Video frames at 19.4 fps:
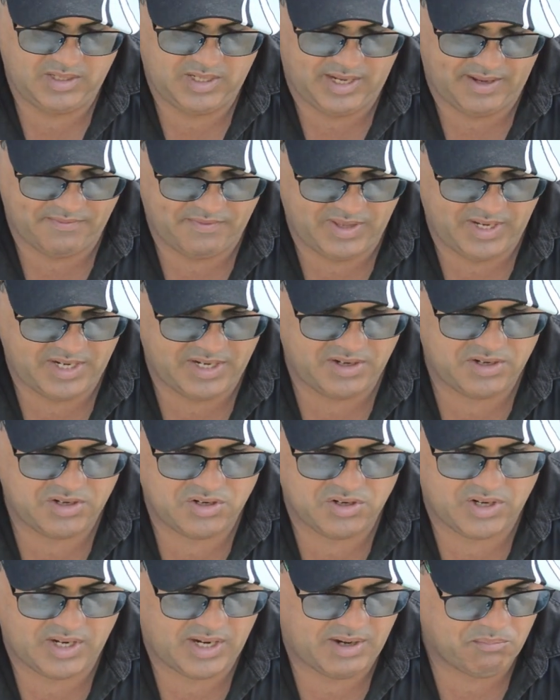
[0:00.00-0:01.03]

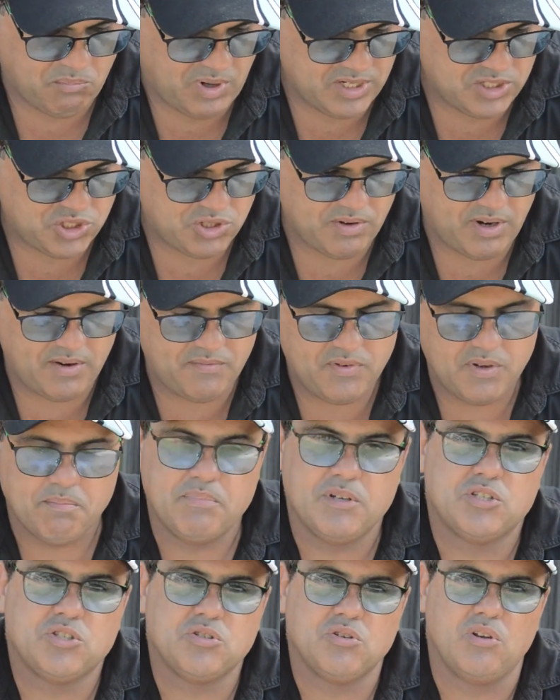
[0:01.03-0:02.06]
And once you have your
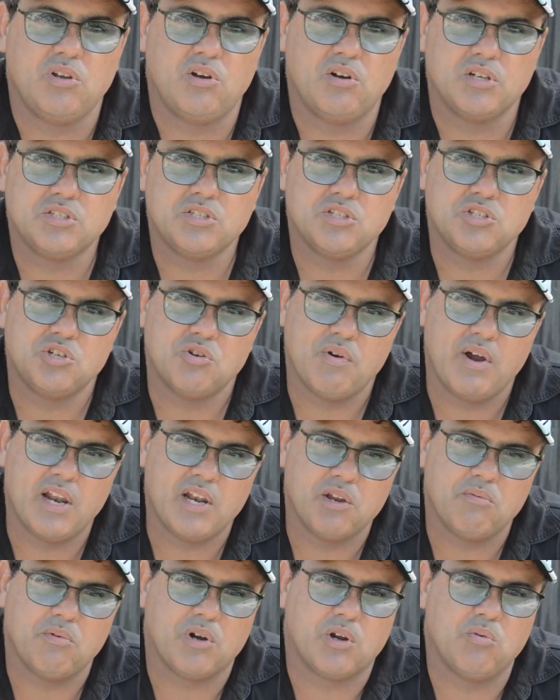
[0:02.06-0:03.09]
pistol license, you're
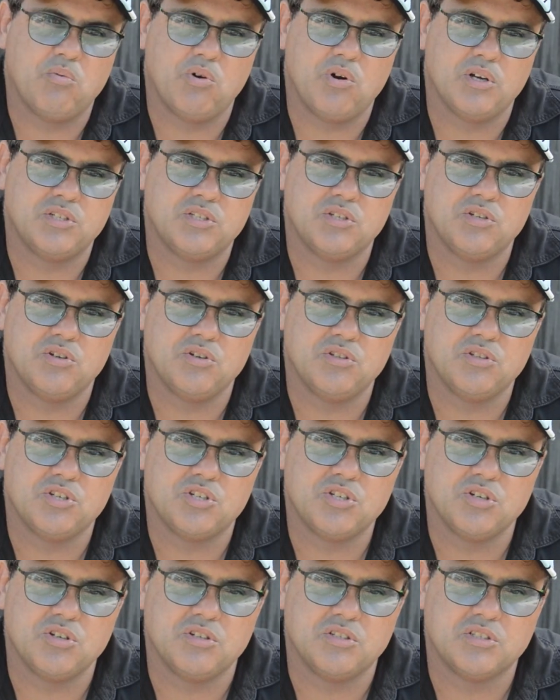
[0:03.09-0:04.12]
only required to do the
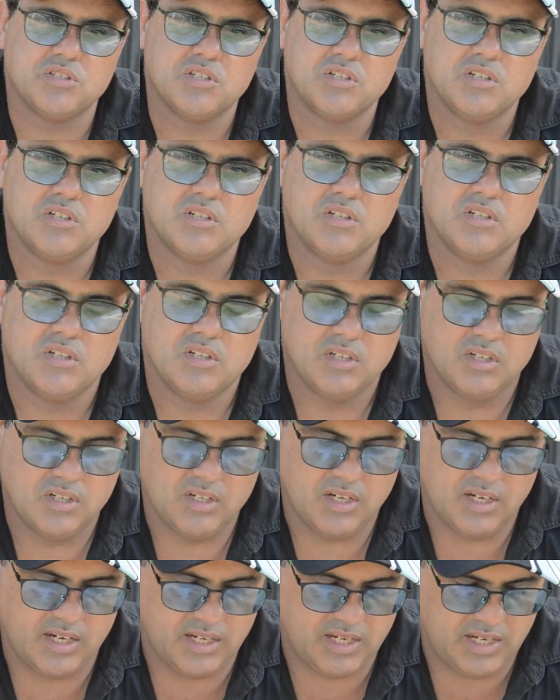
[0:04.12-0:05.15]
shoots.
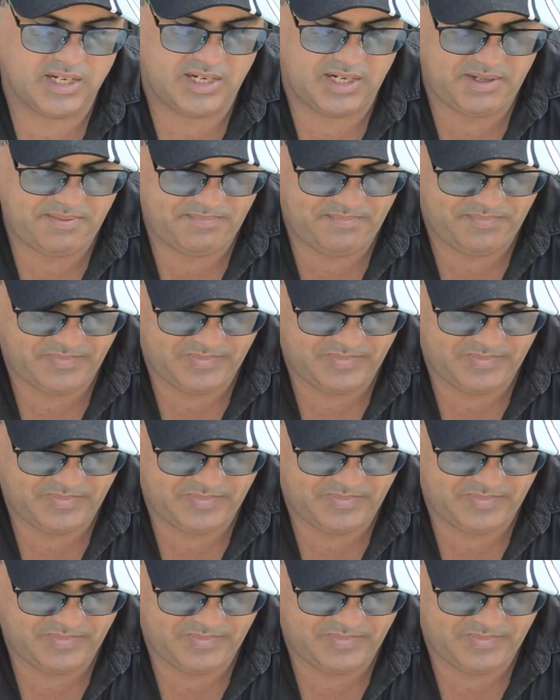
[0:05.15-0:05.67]
Okay?